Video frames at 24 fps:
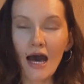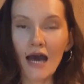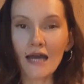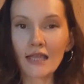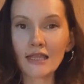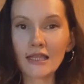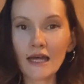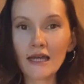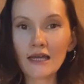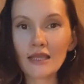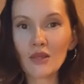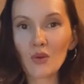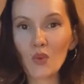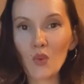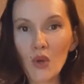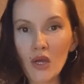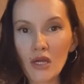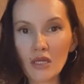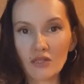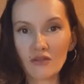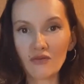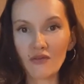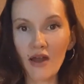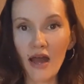I like the way
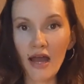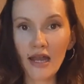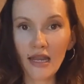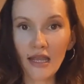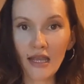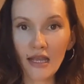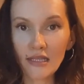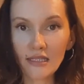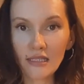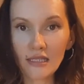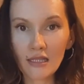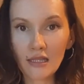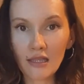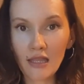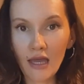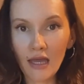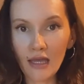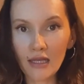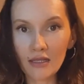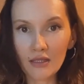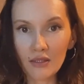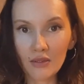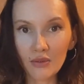it radiates at night,